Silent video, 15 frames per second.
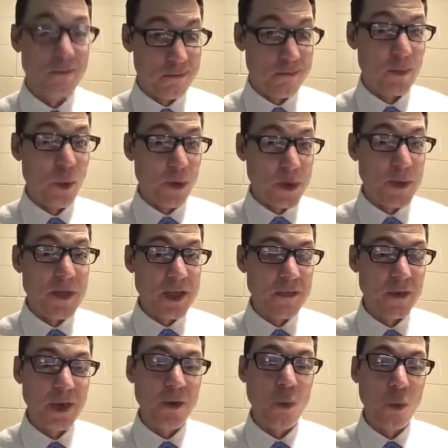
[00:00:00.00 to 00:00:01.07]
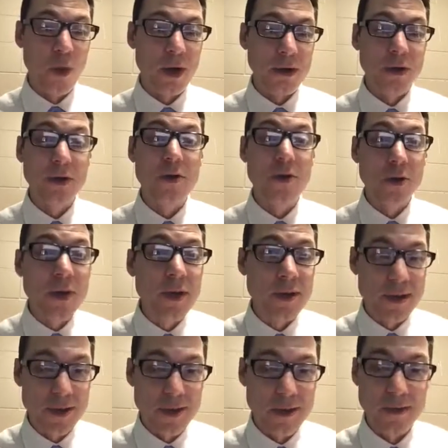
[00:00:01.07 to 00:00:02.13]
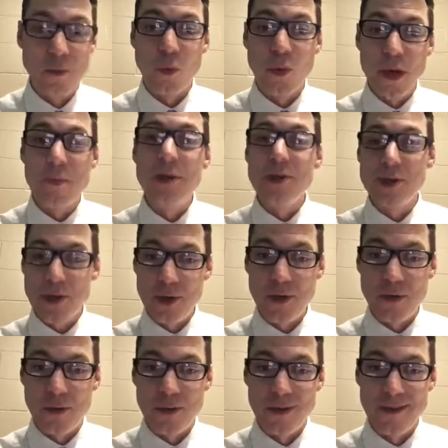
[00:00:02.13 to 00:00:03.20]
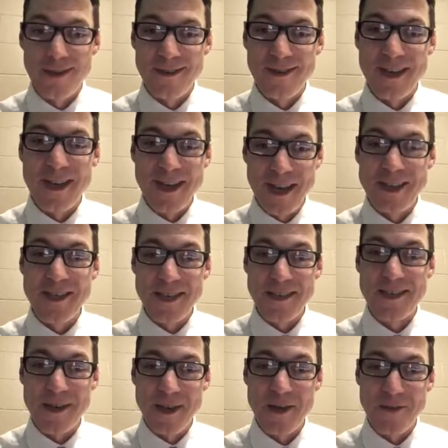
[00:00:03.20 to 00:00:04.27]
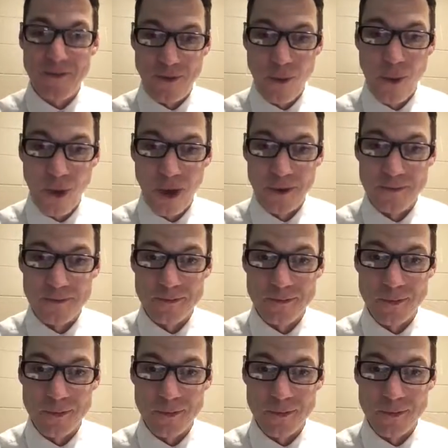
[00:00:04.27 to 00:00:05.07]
More specifically, what couldn't women do in 1894?